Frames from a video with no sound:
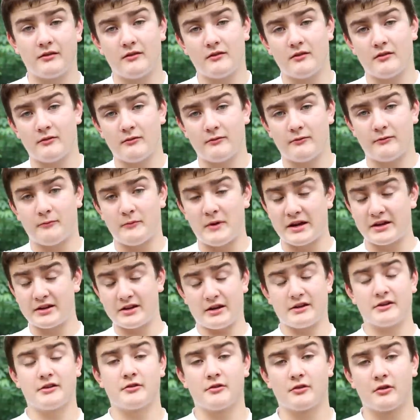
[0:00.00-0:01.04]
of Make
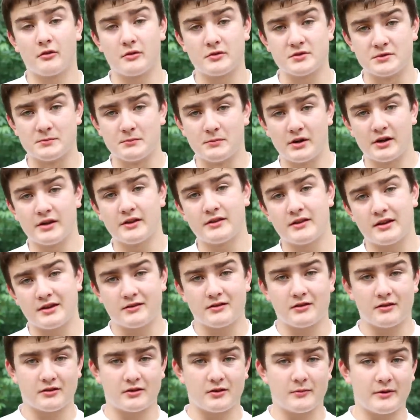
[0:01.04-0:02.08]
$900 a Month, I
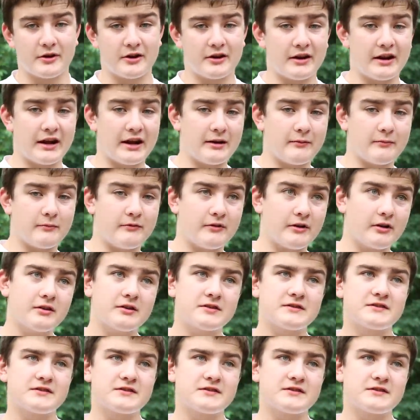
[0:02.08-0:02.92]
talked about an app very